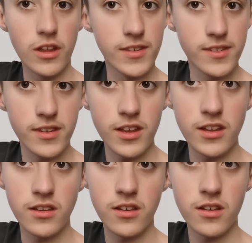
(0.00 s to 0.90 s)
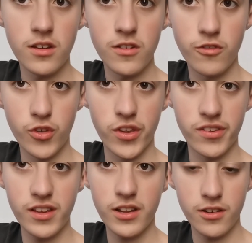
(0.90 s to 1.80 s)
Instead, for the
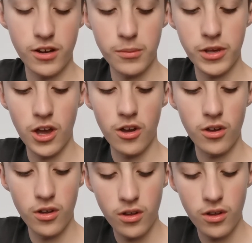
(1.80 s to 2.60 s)
second time, you go.